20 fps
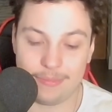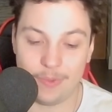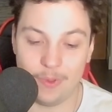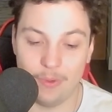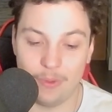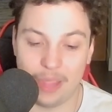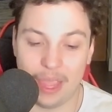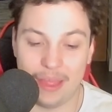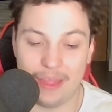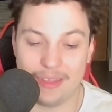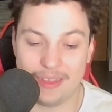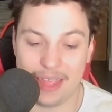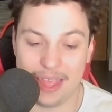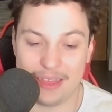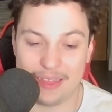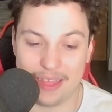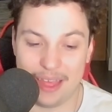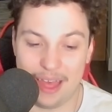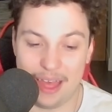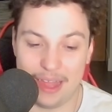Okay, this guy's
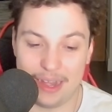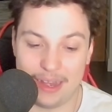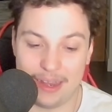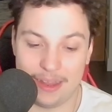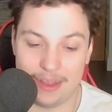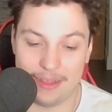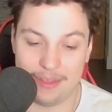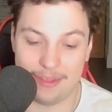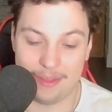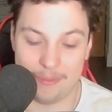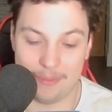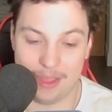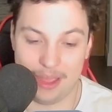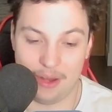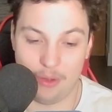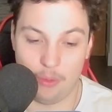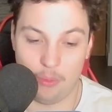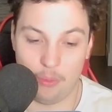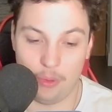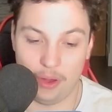got some kind
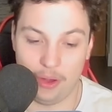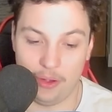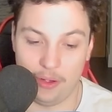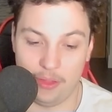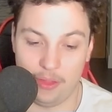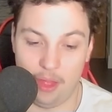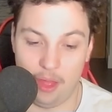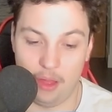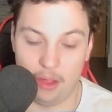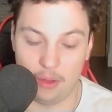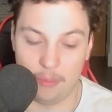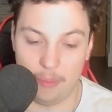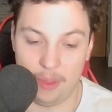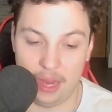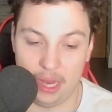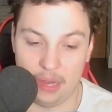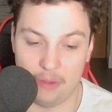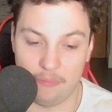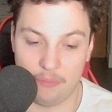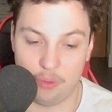of weird log
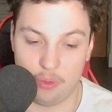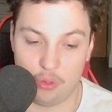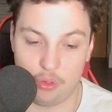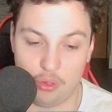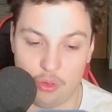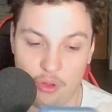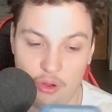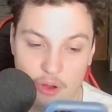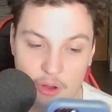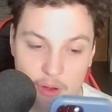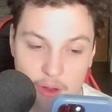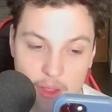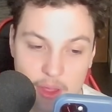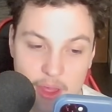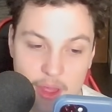bait for sure.